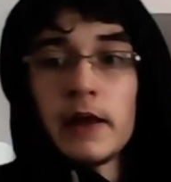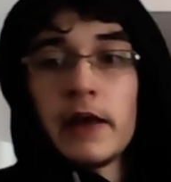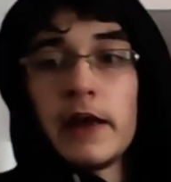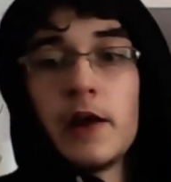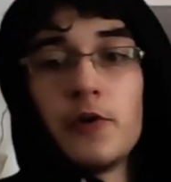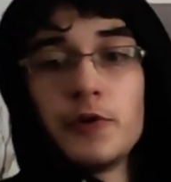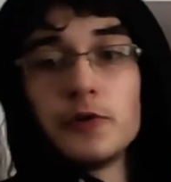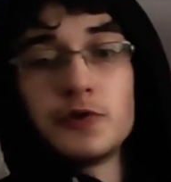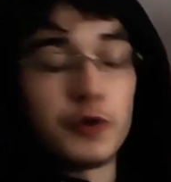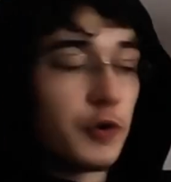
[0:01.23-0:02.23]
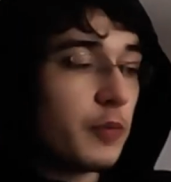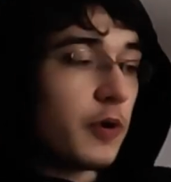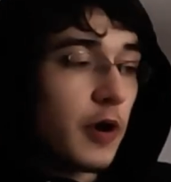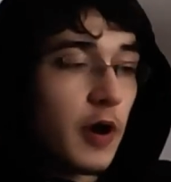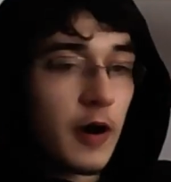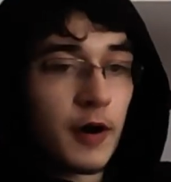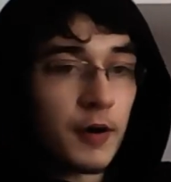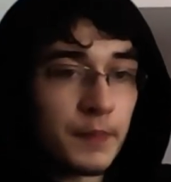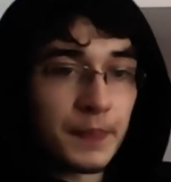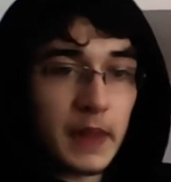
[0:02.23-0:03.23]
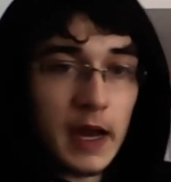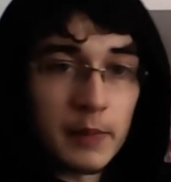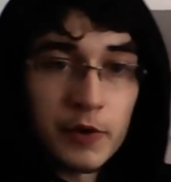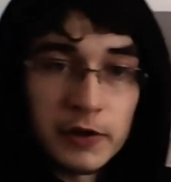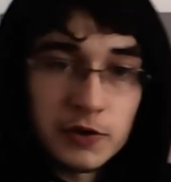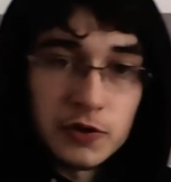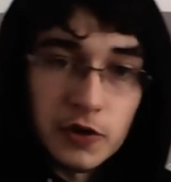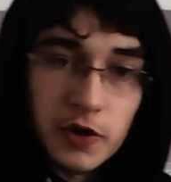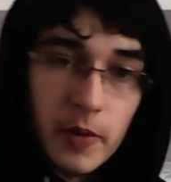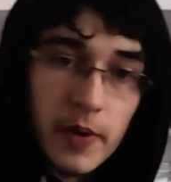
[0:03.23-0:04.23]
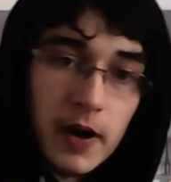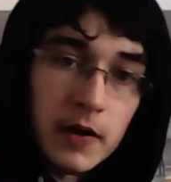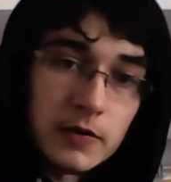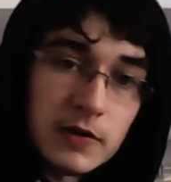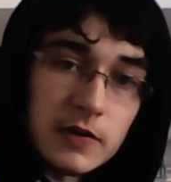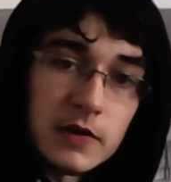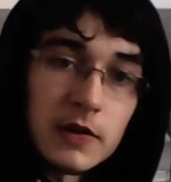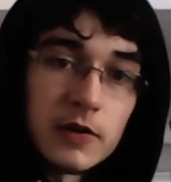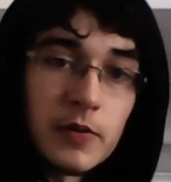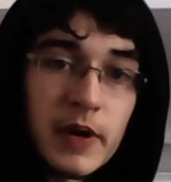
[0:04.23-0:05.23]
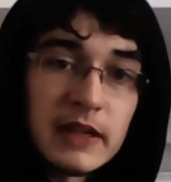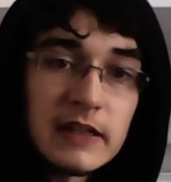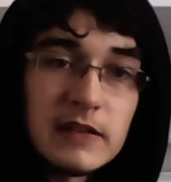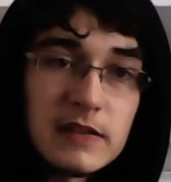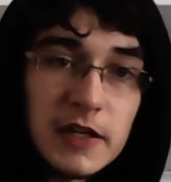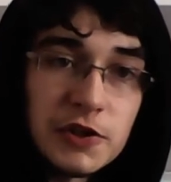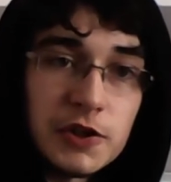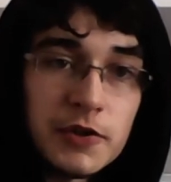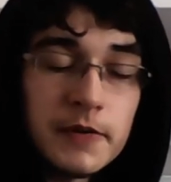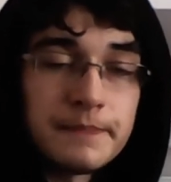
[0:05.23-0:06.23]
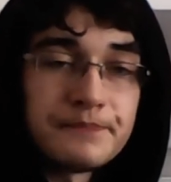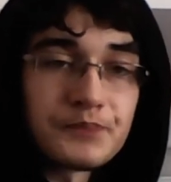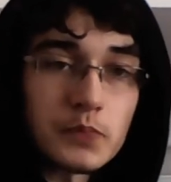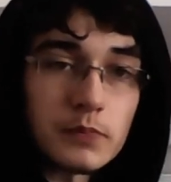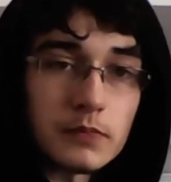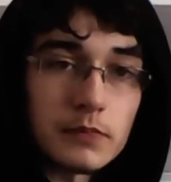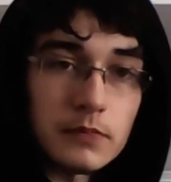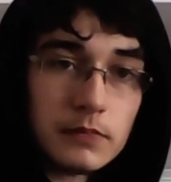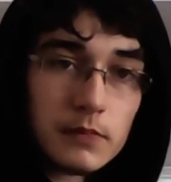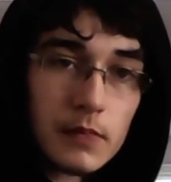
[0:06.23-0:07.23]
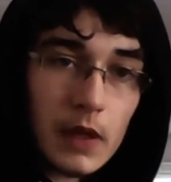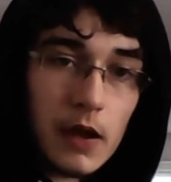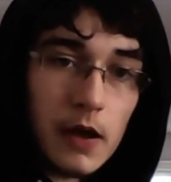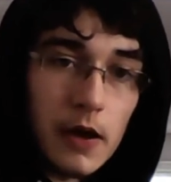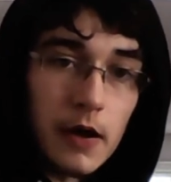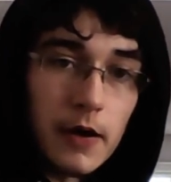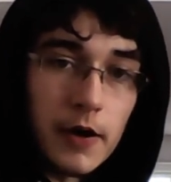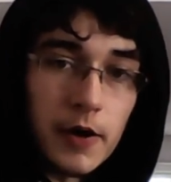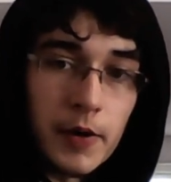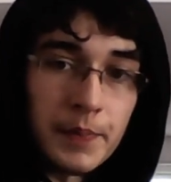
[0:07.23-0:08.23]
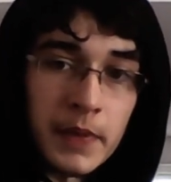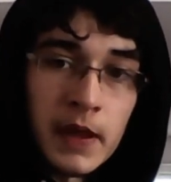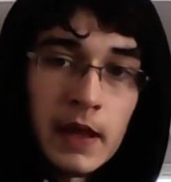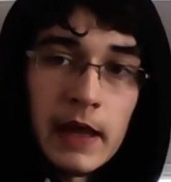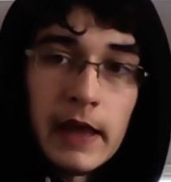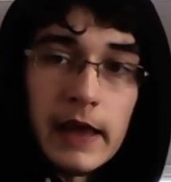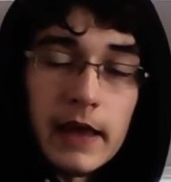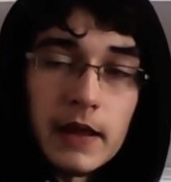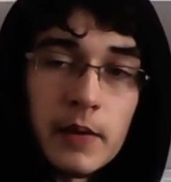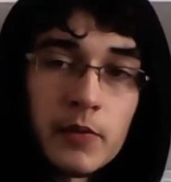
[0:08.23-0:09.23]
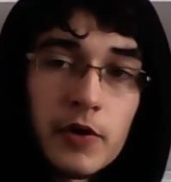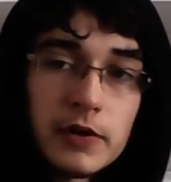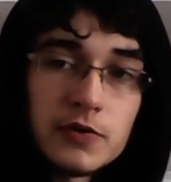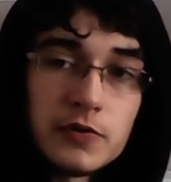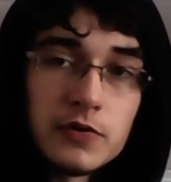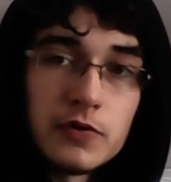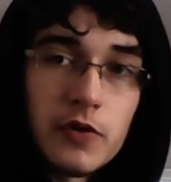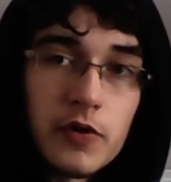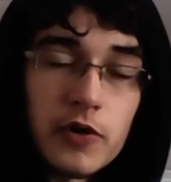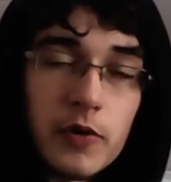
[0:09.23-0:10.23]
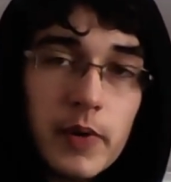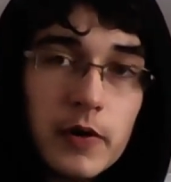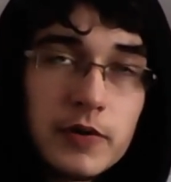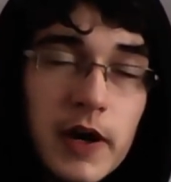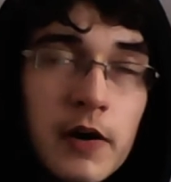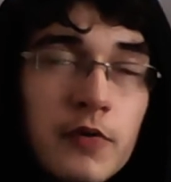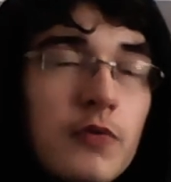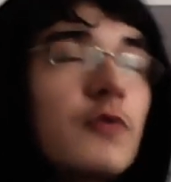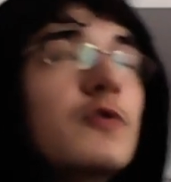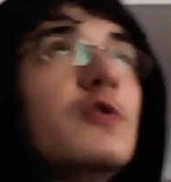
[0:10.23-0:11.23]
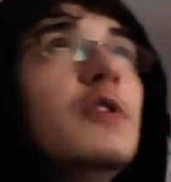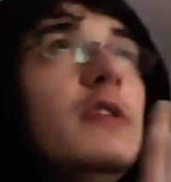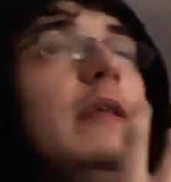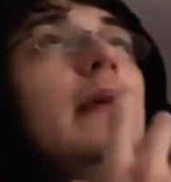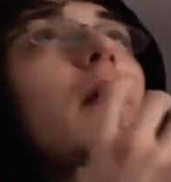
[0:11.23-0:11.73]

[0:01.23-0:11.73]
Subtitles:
Hello YouTube. I'm going to talk about the magnetization, um, and I'm going to talk about how you study